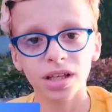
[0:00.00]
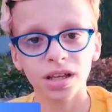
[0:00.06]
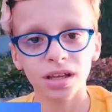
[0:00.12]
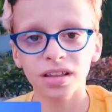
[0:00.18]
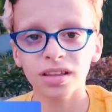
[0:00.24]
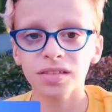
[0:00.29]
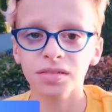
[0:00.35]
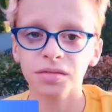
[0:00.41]

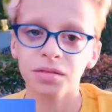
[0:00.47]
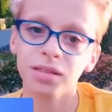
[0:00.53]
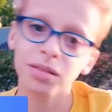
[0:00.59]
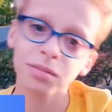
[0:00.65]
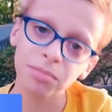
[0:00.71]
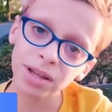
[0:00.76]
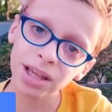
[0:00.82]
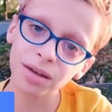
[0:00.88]

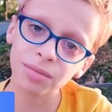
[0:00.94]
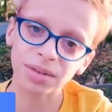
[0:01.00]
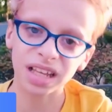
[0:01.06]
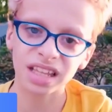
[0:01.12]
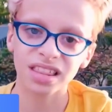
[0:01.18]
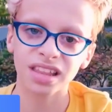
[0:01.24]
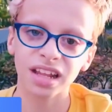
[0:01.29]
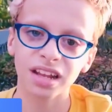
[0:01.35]
because
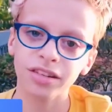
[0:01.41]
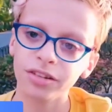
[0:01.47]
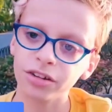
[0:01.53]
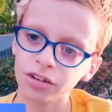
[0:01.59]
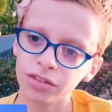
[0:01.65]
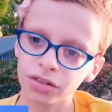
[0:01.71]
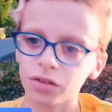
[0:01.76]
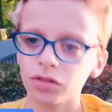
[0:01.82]
being a
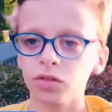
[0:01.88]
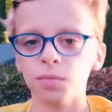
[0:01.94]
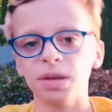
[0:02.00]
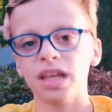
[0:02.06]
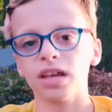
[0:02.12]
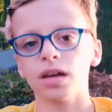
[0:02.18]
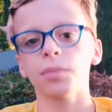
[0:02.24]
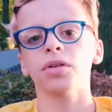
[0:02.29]
bystander is
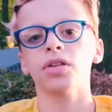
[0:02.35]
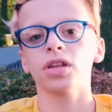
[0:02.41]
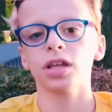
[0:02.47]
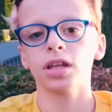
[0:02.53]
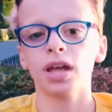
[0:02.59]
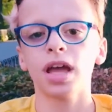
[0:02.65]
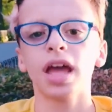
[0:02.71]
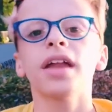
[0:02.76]
also being a
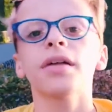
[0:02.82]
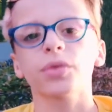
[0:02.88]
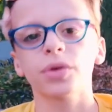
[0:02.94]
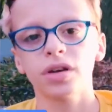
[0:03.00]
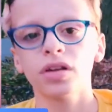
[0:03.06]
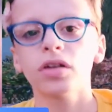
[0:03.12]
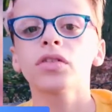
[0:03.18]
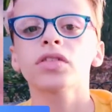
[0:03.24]
bully,
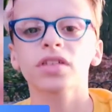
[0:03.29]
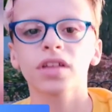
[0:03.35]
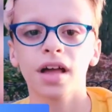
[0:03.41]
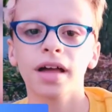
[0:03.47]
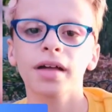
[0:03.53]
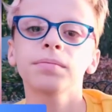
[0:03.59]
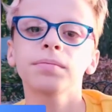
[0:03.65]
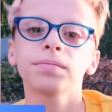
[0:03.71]
and everyone
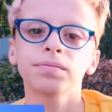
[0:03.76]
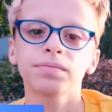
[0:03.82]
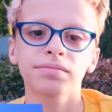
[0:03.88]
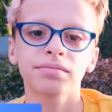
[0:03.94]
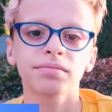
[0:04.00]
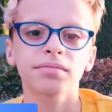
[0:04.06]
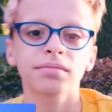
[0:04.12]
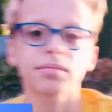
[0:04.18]
knows
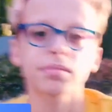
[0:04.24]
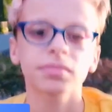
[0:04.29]
that.